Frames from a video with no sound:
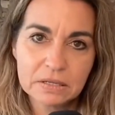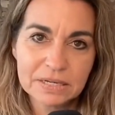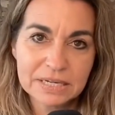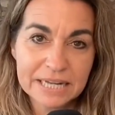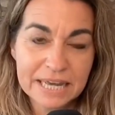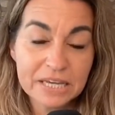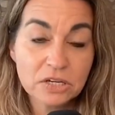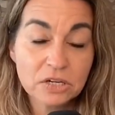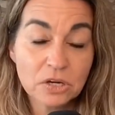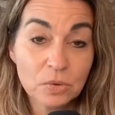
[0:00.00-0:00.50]
and
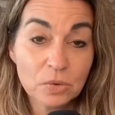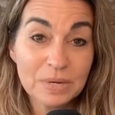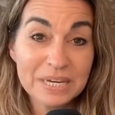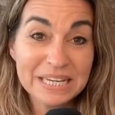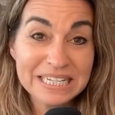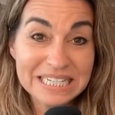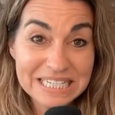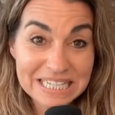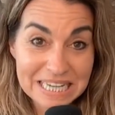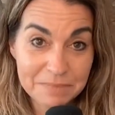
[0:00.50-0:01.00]
I go
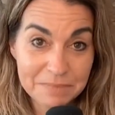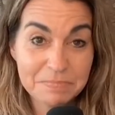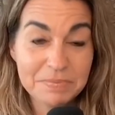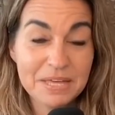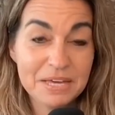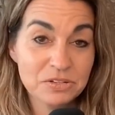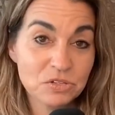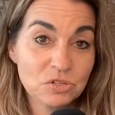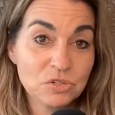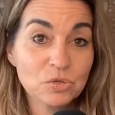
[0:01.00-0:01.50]
in depth
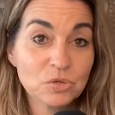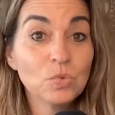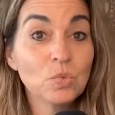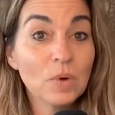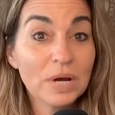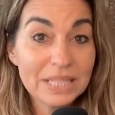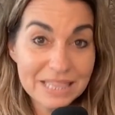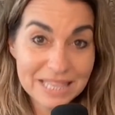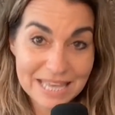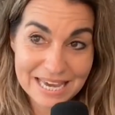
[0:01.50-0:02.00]
as to
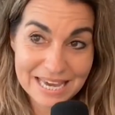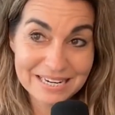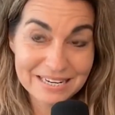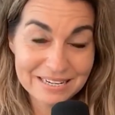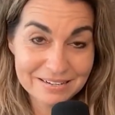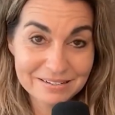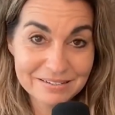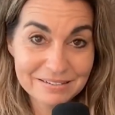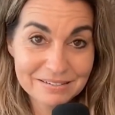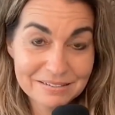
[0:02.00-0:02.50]
what that
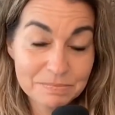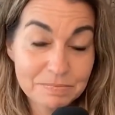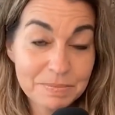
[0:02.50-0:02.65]
is.